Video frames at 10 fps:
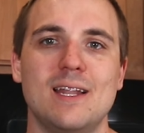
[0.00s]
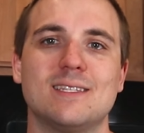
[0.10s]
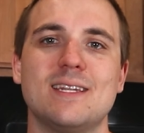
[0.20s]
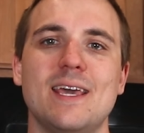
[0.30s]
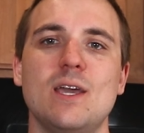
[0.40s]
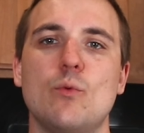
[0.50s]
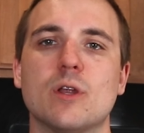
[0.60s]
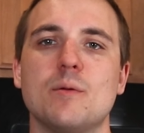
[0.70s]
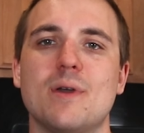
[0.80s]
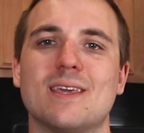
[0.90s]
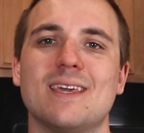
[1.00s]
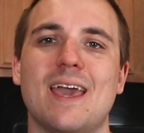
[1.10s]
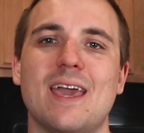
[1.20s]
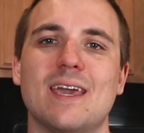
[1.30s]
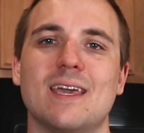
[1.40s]
Now today, we're gonna to be
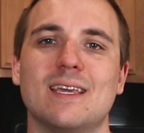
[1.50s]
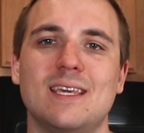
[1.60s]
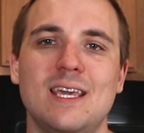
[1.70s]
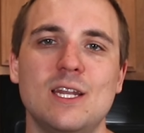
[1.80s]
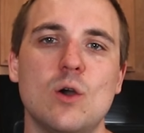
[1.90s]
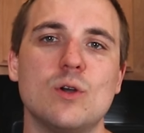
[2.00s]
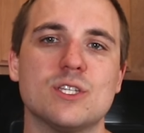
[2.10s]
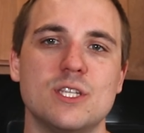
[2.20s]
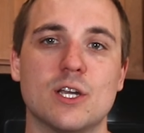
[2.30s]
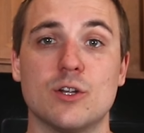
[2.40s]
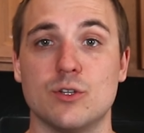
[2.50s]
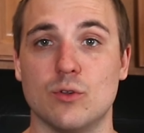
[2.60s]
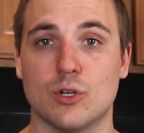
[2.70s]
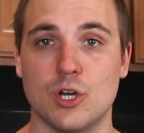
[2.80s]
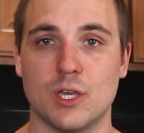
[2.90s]
making a keto
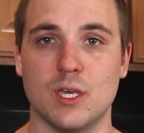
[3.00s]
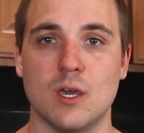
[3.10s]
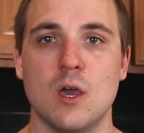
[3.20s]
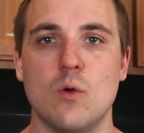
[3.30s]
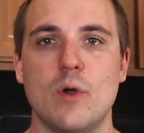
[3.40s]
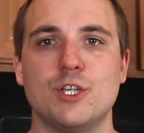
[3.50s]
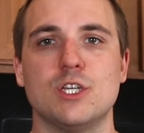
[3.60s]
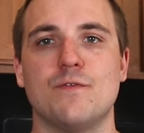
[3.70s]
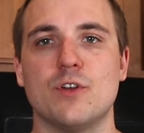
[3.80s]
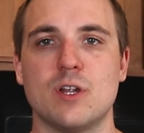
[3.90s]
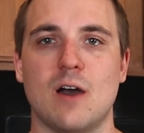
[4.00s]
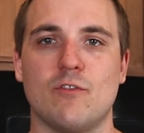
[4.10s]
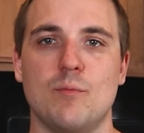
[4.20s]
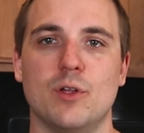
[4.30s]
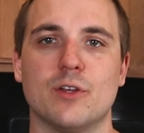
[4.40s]
snickerdoodle cookie, which if you're
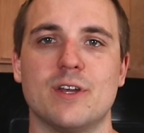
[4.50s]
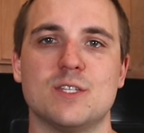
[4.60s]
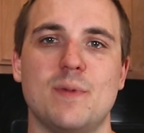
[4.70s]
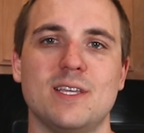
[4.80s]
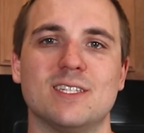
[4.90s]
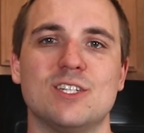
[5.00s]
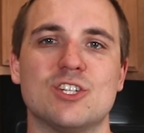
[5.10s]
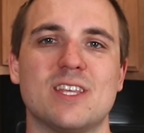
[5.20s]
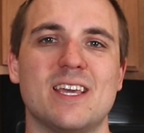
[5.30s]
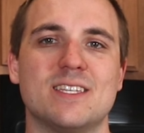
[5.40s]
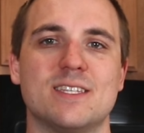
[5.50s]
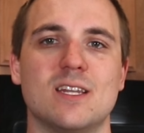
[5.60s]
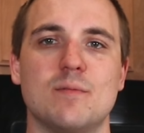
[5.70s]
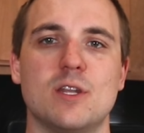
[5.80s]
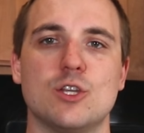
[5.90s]
not familiar is basically just a
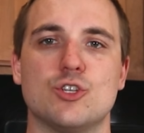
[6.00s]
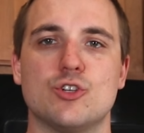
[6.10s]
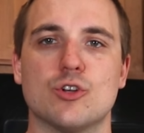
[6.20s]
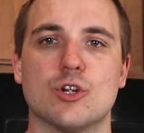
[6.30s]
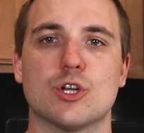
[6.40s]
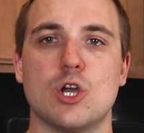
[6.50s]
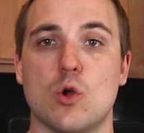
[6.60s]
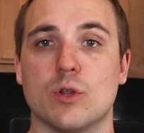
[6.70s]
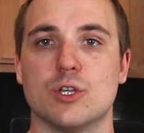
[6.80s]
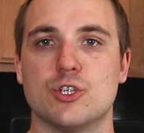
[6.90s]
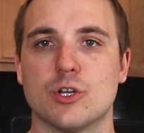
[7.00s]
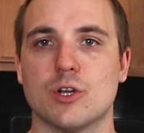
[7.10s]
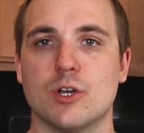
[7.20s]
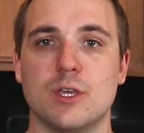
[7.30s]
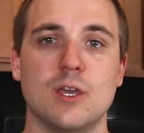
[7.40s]
cinnamon and sugar coated
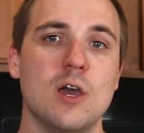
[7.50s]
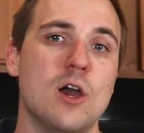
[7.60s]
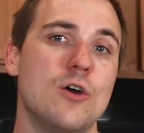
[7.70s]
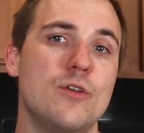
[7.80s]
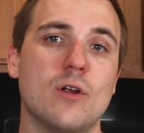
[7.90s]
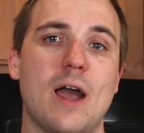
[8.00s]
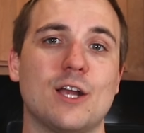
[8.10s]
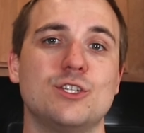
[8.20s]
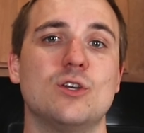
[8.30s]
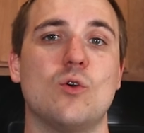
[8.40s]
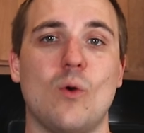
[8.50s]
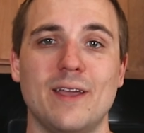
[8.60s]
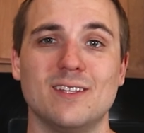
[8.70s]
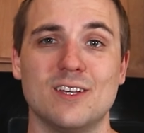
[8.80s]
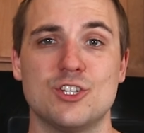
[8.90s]
sugar cookie. They're actually
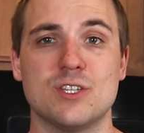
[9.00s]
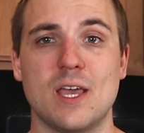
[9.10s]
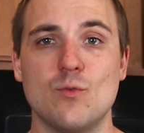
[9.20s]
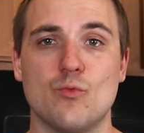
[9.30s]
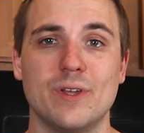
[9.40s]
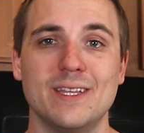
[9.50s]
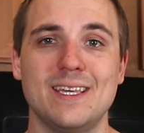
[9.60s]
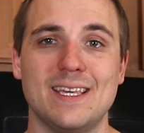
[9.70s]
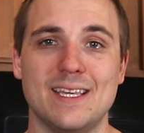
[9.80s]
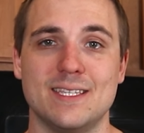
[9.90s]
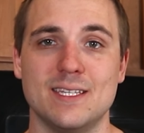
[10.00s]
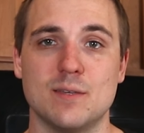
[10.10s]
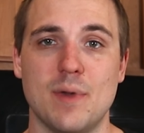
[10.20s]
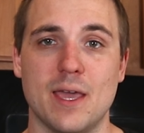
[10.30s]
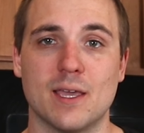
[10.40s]
quite delicious and really easy
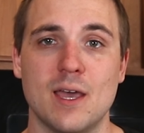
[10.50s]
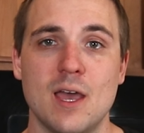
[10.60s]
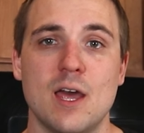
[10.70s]
to make.